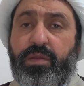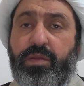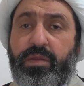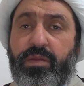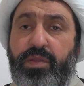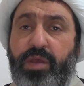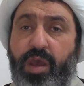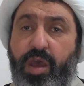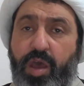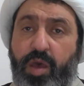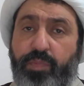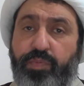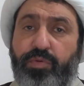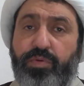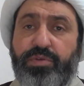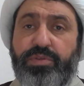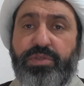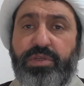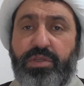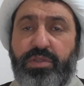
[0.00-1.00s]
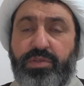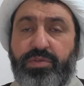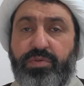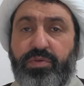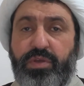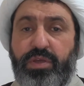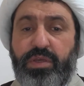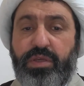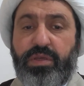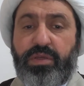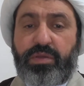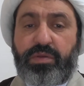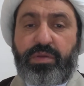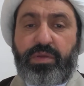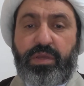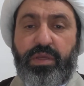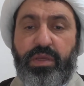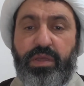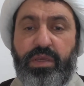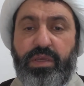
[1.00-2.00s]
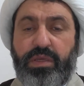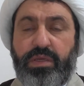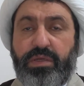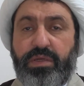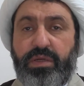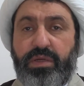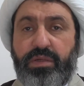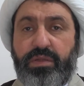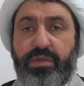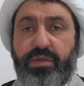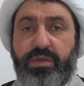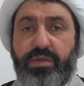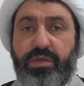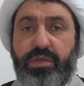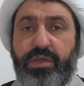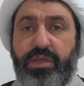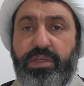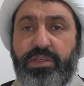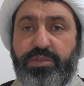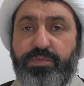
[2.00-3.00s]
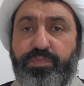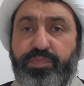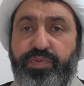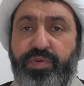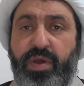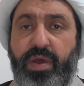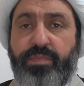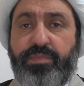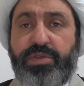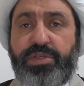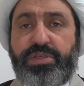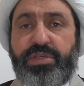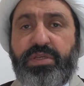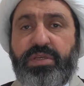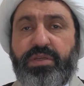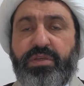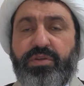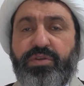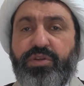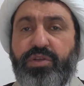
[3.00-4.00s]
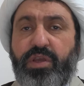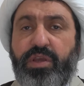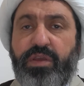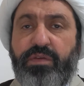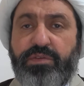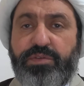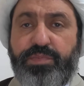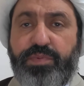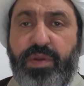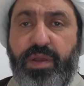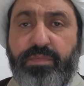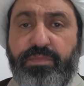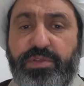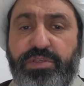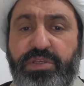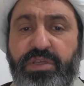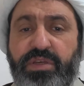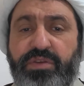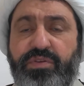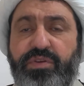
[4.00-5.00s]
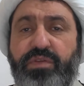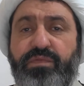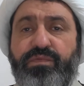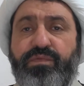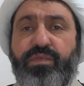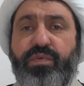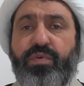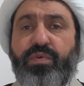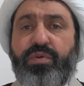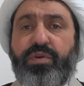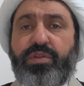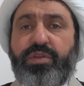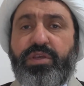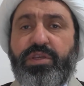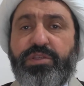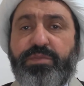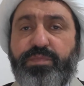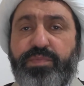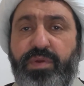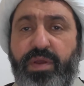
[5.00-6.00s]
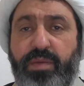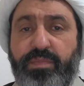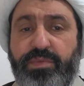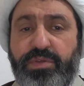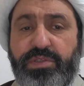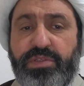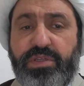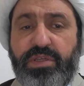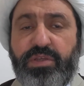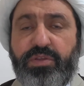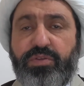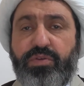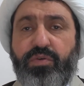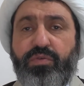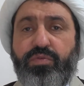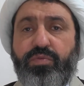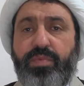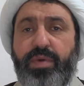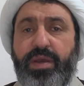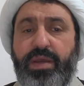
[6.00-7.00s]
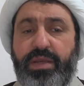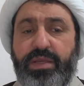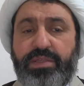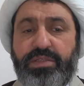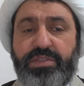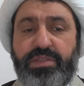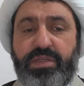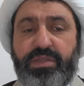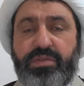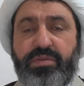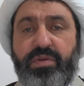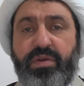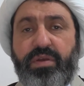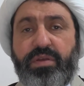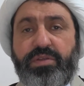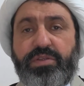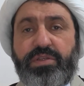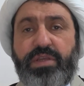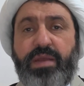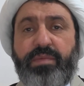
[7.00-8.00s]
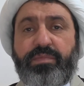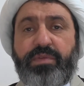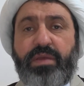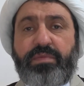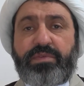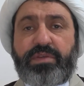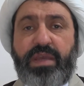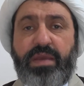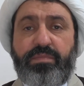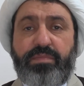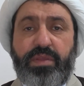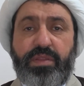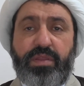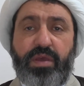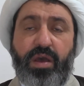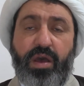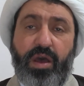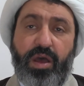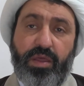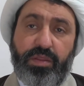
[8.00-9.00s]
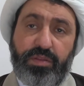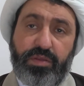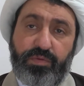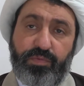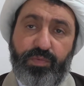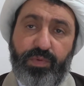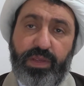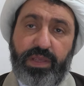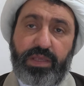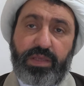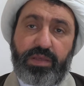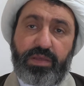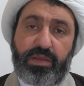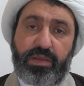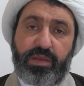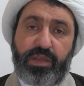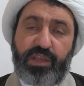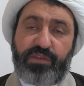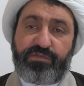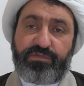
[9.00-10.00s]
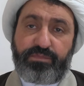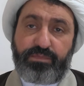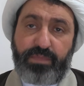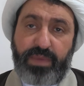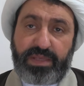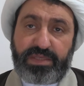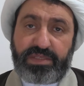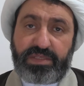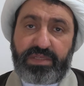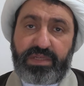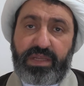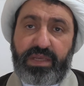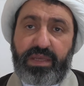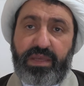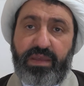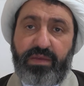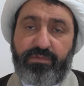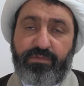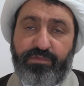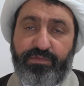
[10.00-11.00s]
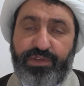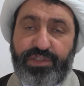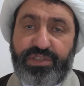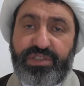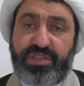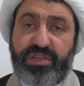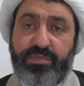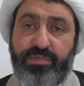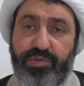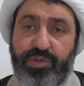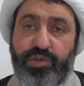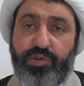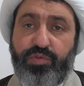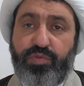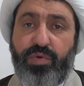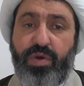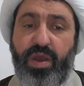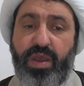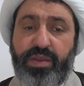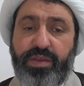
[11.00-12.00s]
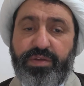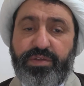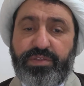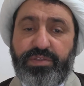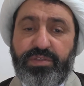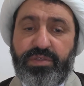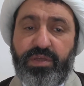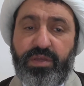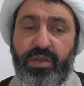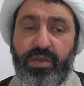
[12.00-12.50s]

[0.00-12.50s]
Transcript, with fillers: the opposite. So he here he is promising. He is promising reward, he is promising tawbah, etc. Sometimes can be the other way if maslahah, wisdom requires.